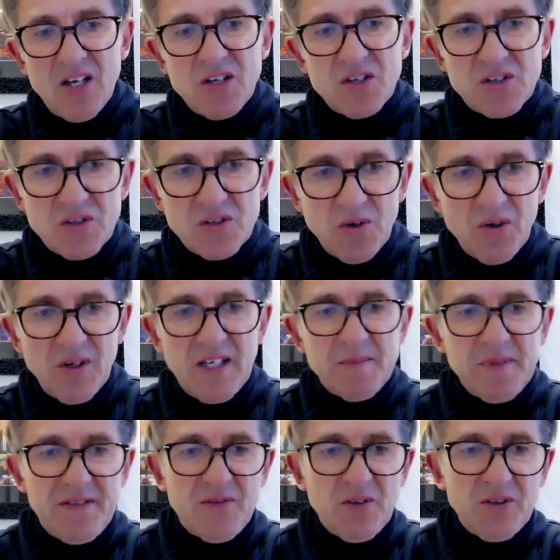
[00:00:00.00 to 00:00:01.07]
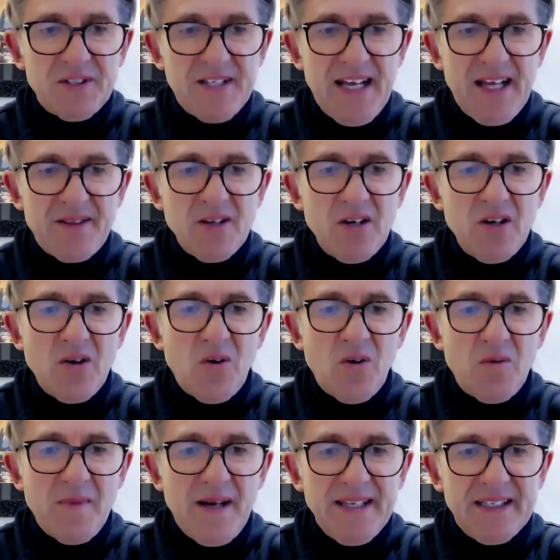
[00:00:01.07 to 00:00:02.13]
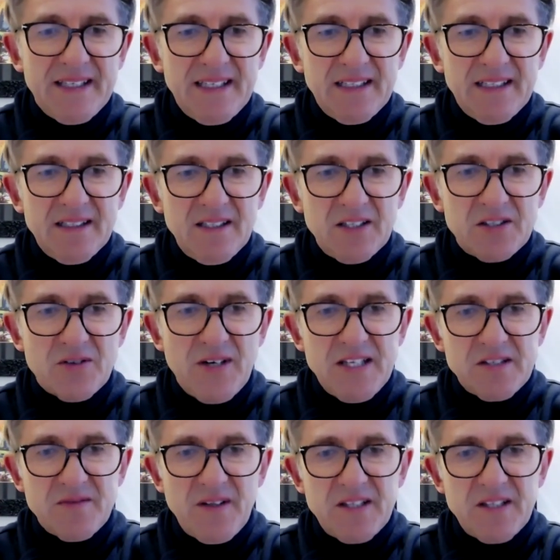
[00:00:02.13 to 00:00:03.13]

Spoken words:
shortly before death or making a transfer.